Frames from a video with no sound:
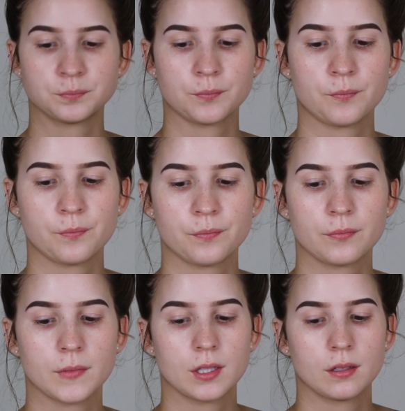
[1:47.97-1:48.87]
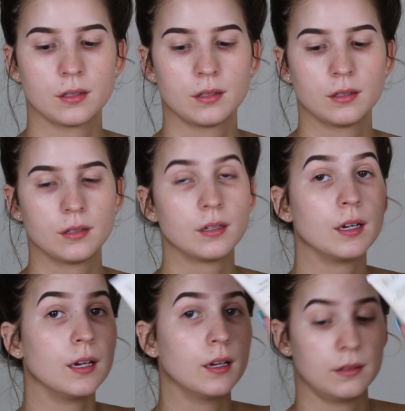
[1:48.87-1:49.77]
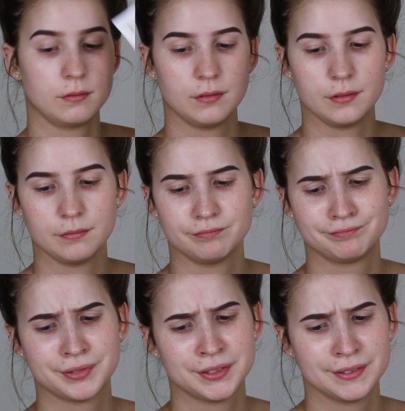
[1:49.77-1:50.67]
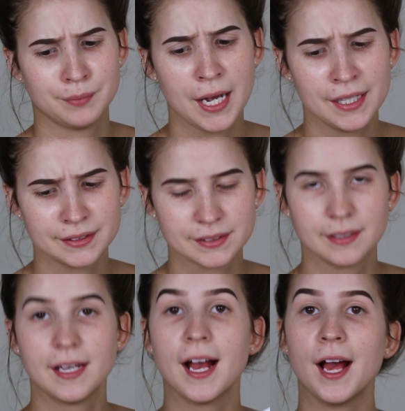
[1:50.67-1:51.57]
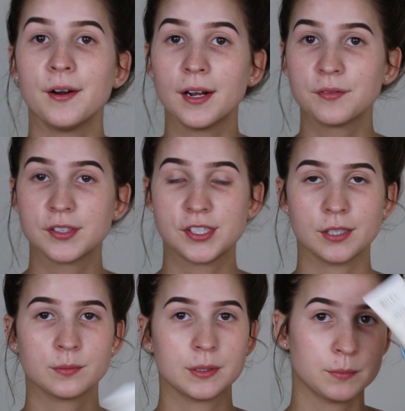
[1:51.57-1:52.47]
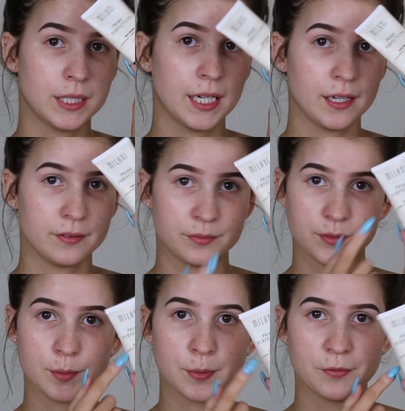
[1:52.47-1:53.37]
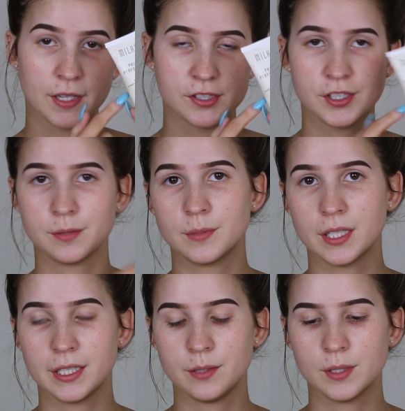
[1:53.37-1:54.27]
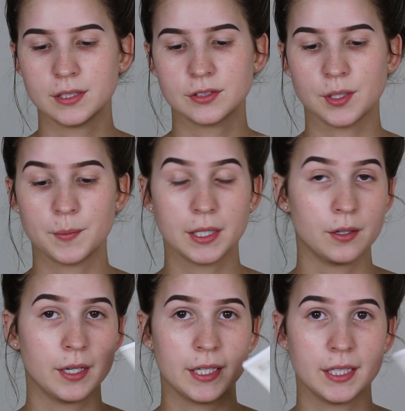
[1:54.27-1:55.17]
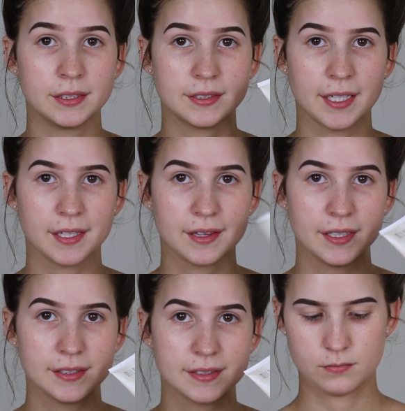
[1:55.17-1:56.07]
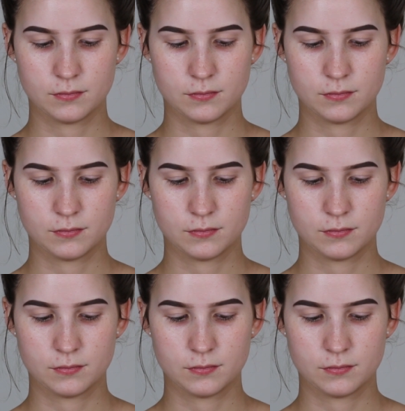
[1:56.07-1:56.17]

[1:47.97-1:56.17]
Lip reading: Face Primer. It's so good. It's important in my I don't have the Shield one, but I have the Perfection Milani one, so I'm going to go ahead and take this.